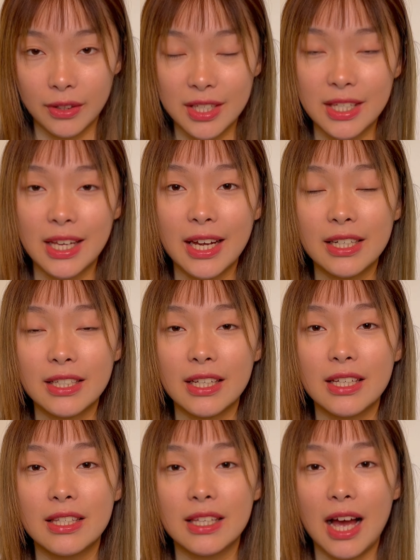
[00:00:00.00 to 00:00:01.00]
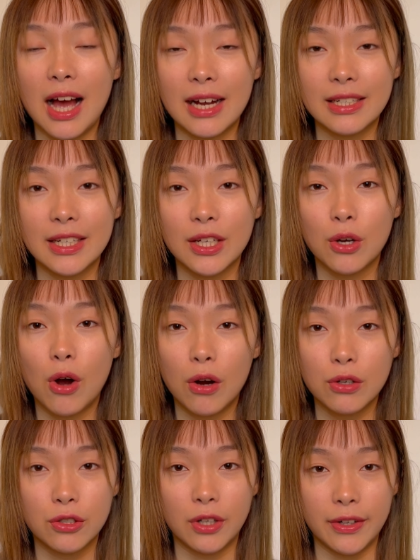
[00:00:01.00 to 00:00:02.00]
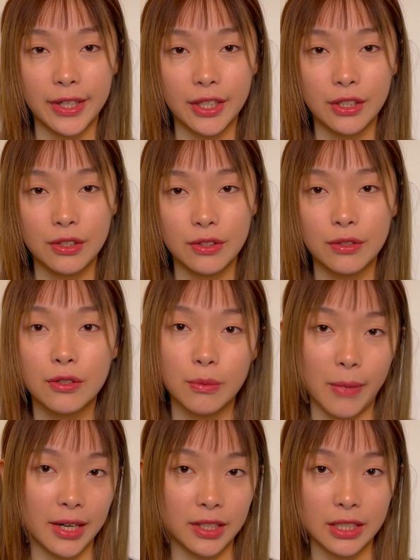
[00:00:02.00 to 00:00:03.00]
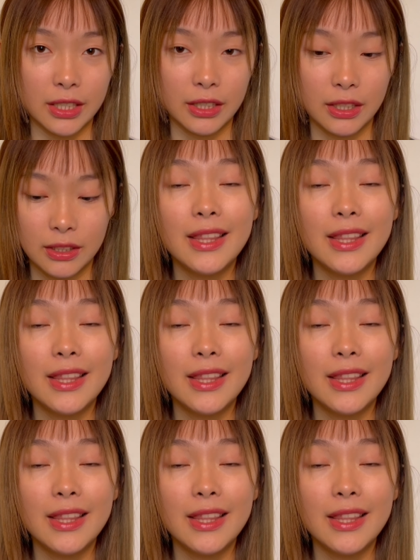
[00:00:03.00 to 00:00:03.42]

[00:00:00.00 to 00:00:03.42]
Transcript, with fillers: the state is acting contrary to humanity.